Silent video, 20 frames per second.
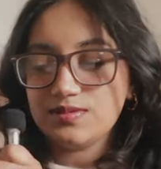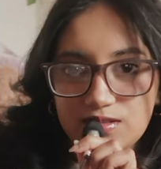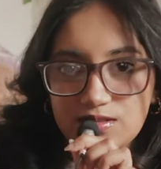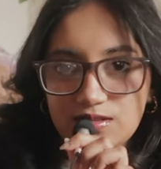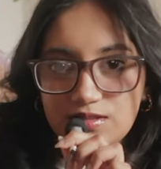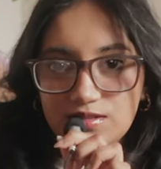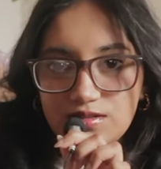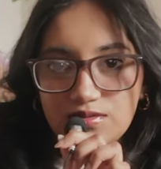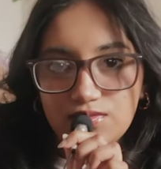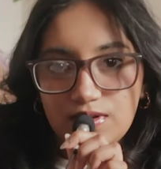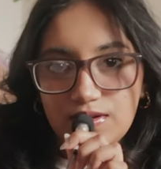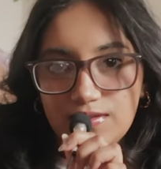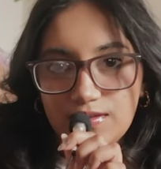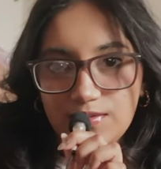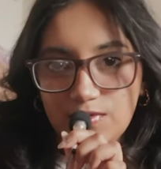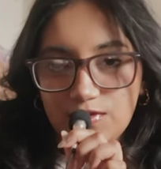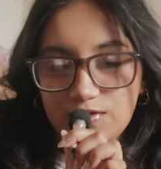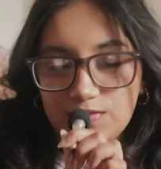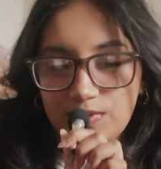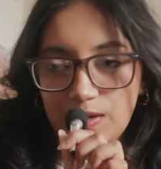This is one of the
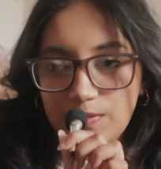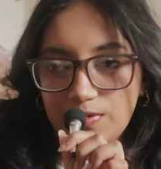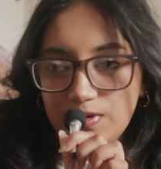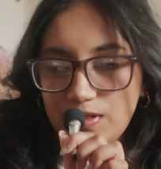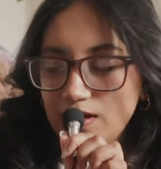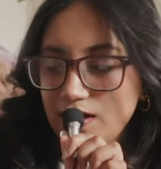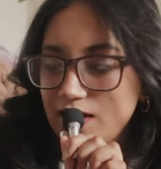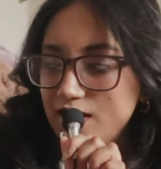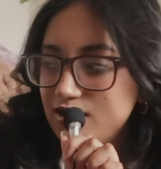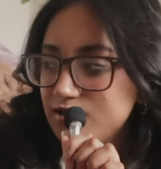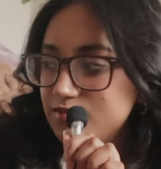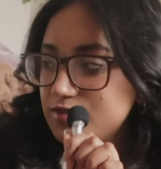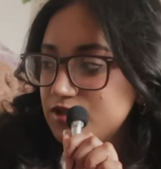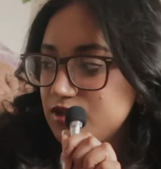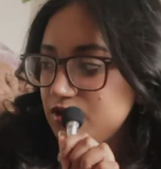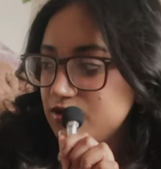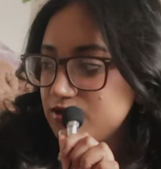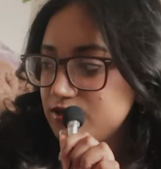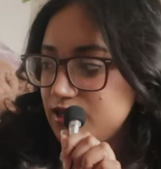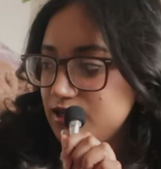most popular items on